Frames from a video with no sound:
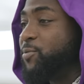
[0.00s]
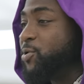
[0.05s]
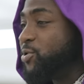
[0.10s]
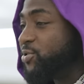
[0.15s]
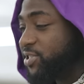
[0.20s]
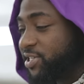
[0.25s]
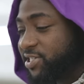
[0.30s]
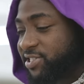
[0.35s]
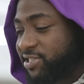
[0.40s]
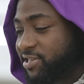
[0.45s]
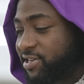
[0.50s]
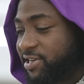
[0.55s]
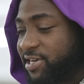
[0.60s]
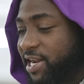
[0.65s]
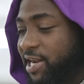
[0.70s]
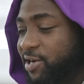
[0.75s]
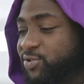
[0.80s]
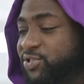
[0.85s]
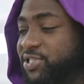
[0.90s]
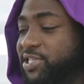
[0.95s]
the music is good, I
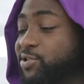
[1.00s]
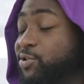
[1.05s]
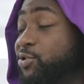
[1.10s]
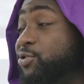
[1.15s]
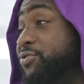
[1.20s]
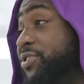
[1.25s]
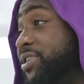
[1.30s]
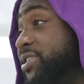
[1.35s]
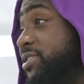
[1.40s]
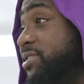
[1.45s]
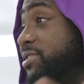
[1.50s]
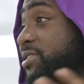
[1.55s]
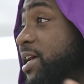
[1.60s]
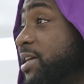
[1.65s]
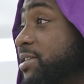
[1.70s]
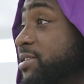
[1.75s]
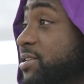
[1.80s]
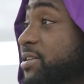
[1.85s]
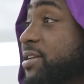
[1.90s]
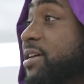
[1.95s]
don't see no reason not to